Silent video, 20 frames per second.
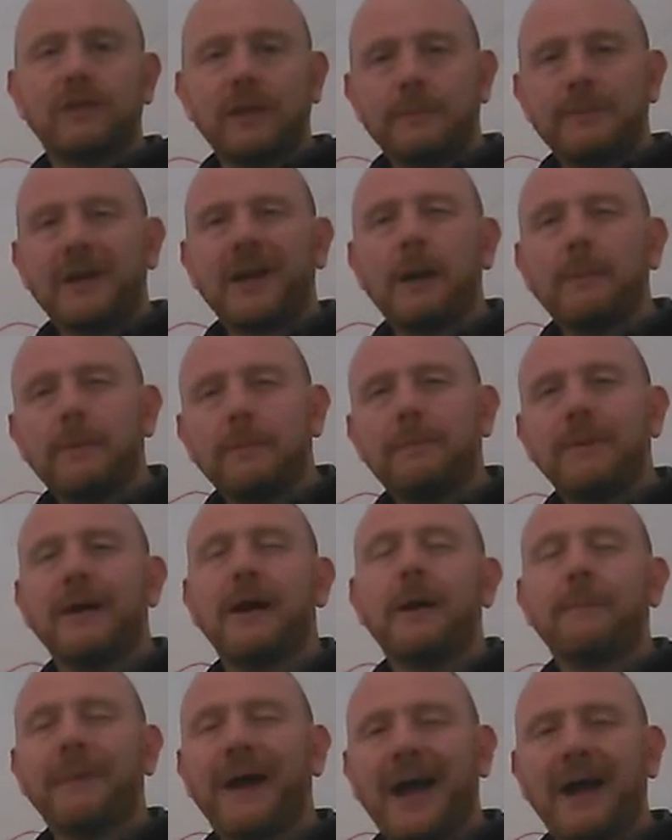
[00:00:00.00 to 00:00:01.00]
They become
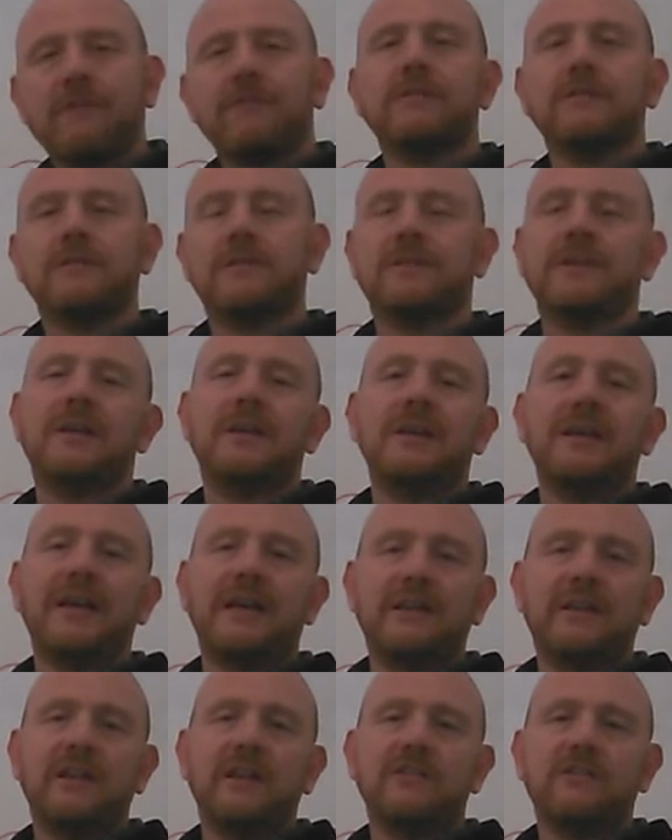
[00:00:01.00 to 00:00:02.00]
apparent
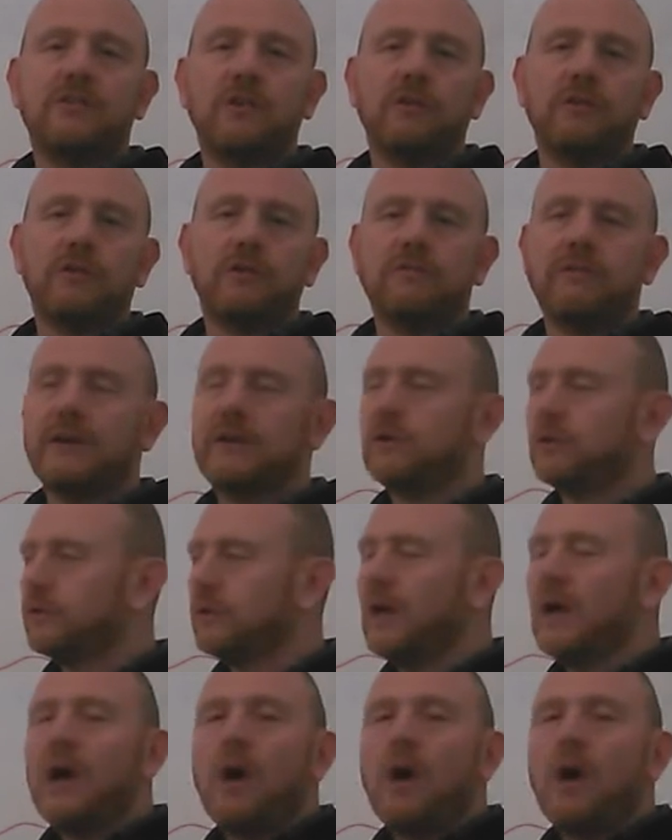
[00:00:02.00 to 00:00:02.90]
in the historical record.